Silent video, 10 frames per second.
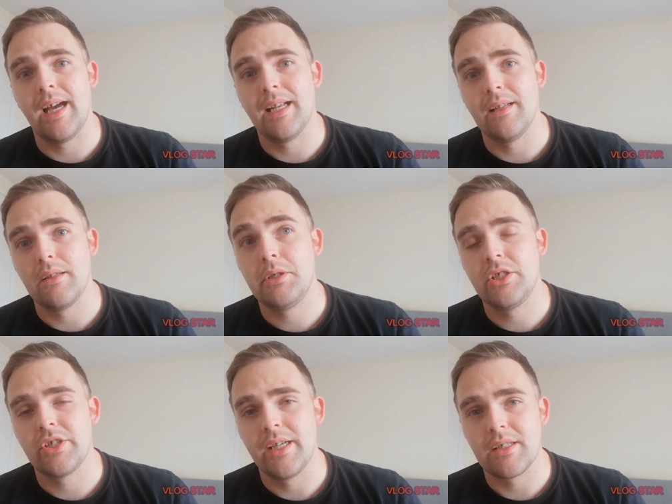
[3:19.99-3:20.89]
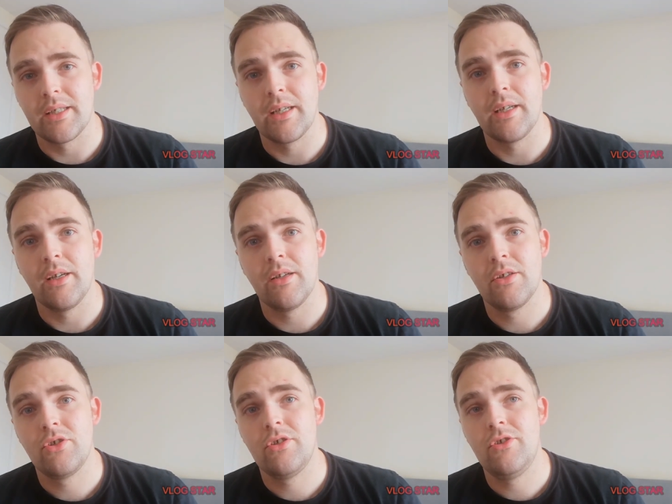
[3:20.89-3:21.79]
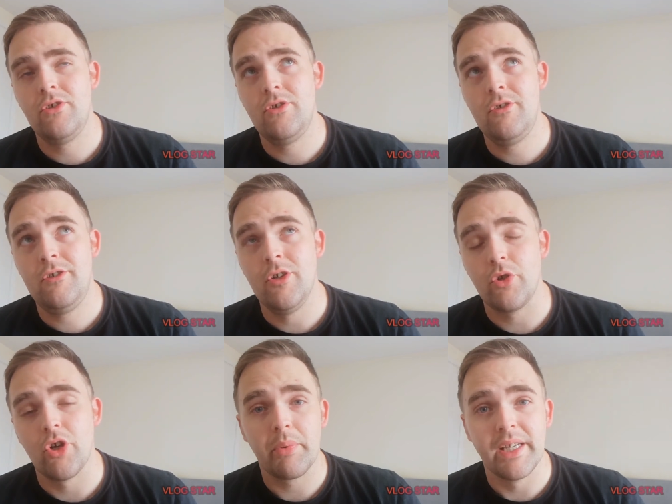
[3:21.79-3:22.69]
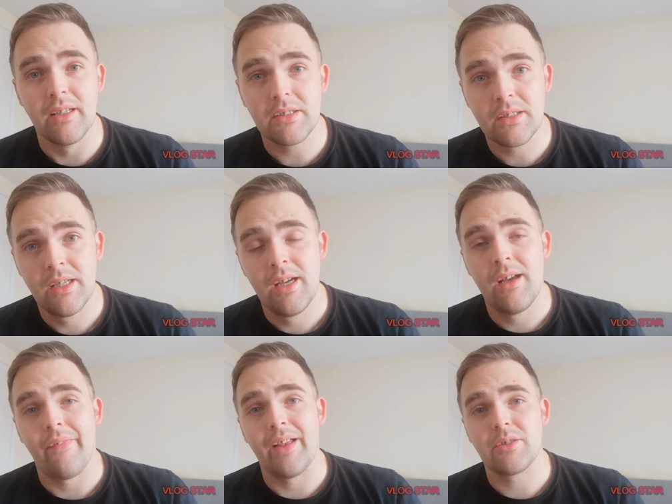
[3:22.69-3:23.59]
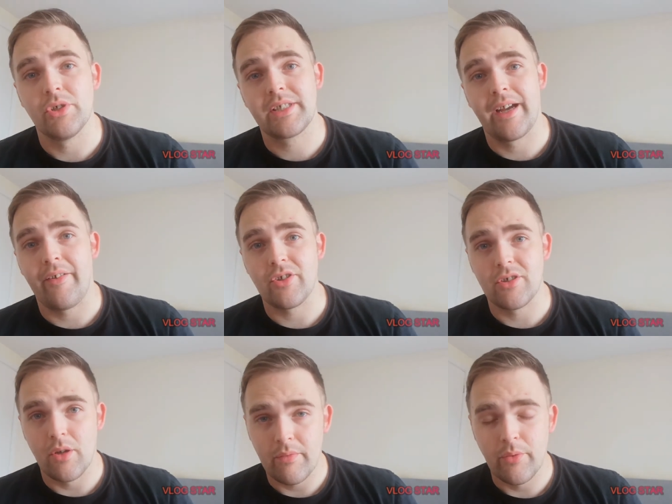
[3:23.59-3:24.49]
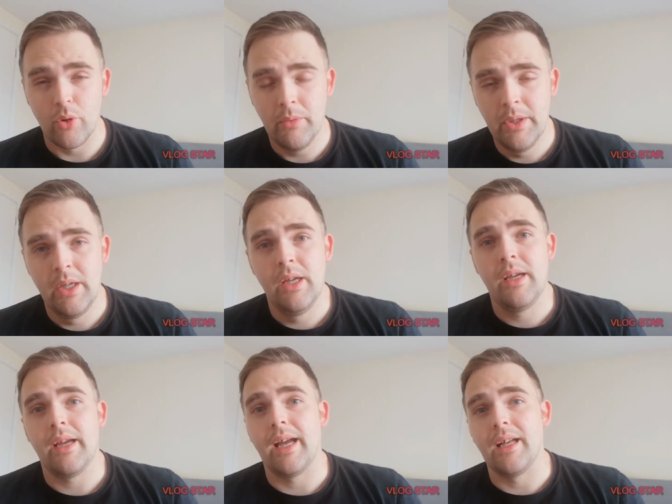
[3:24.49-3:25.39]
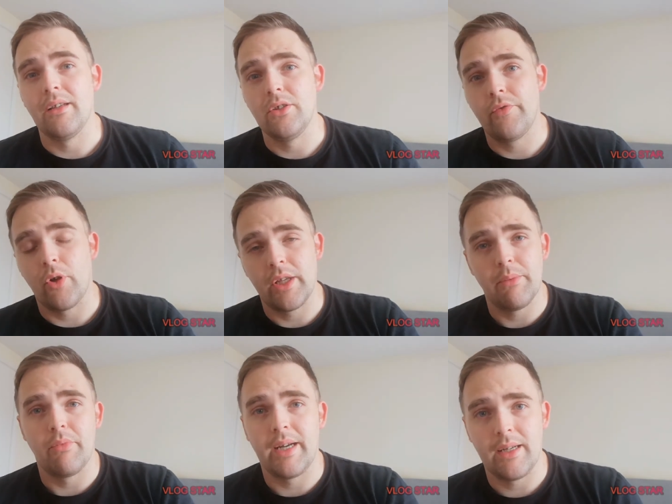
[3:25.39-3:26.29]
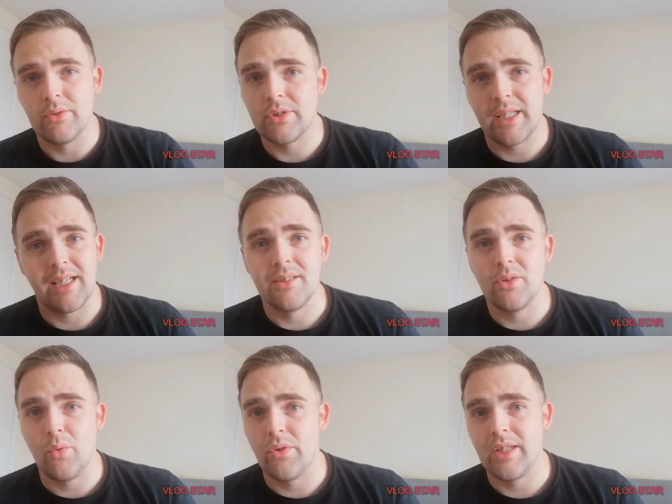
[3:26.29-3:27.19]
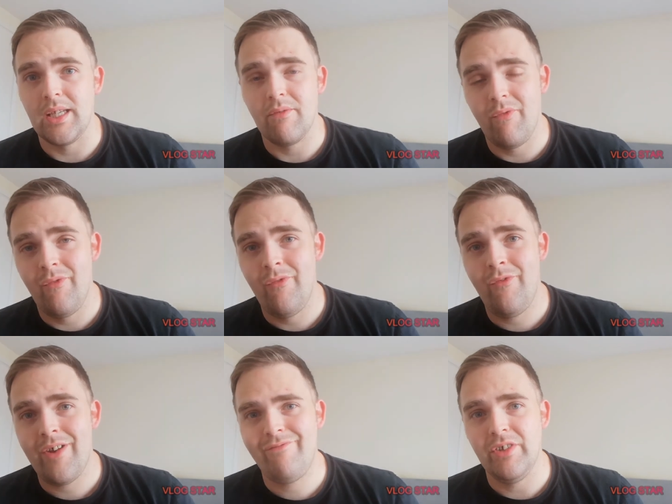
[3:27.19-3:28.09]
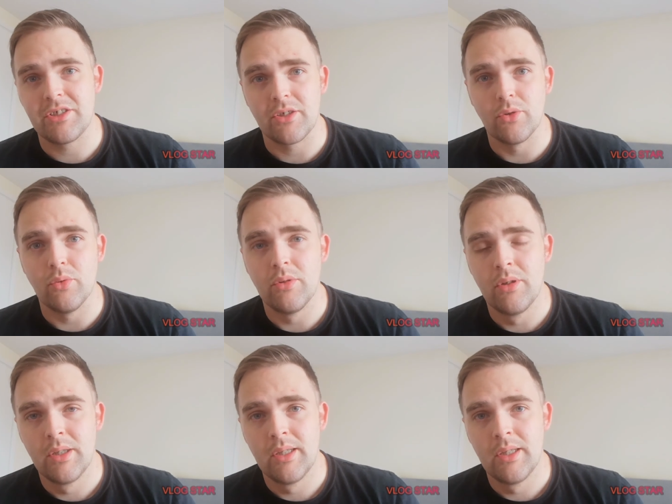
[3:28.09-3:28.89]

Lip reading: and he's chasing two cop killers. And that's what his character's known for. And you follow him around and all the physical